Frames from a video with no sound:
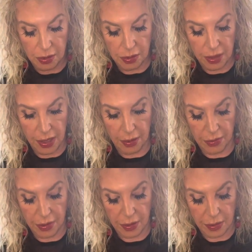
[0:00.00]
Now,
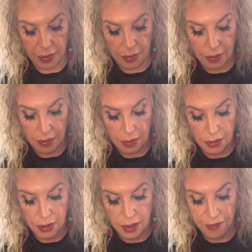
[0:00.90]

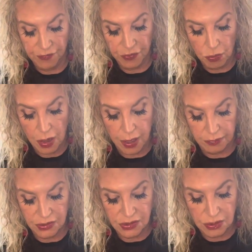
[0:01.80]
if you want,
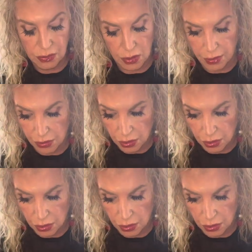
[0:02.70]
this didn't go all the